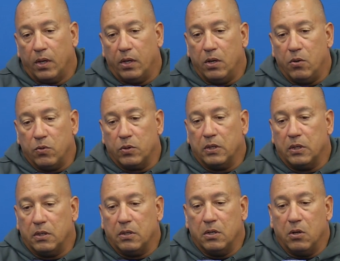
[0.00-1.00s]
you know,
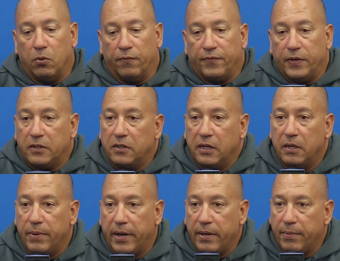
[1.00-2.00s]
no offense to
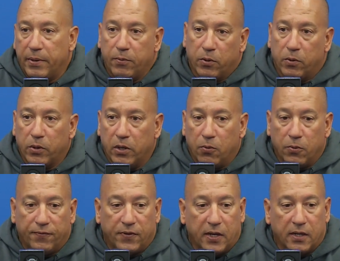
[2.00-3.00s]
anybody, but we're, you know,
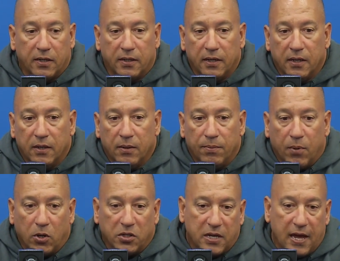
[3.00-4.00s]
we've taken
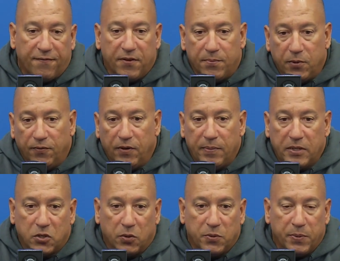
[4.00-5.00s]
Marcus Caffey and moved
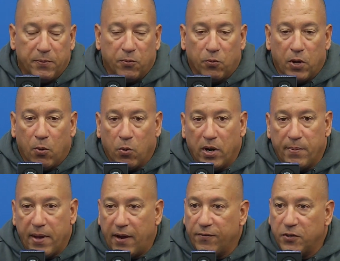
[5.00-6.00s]
him. So he's been a
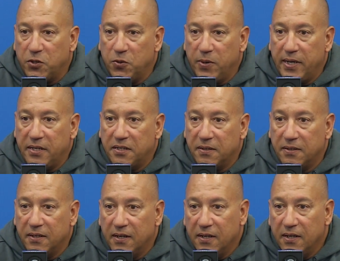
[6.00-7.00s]
running back for 2 weeks.
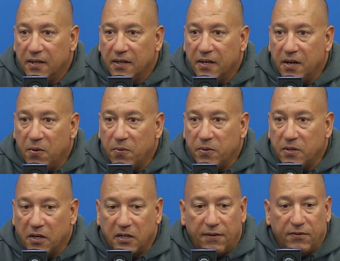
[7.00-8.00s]
And, you know,
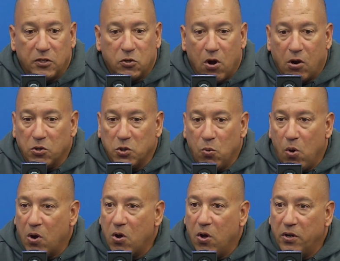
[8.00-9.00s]
Dontavius Crocker's a
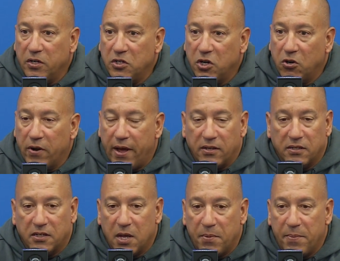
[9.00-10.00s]
walk-on, and Gerald
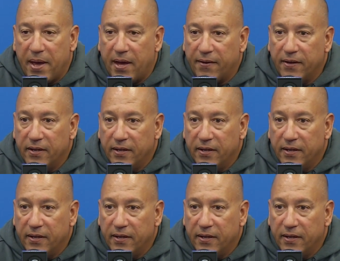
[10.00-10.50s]
House is coming back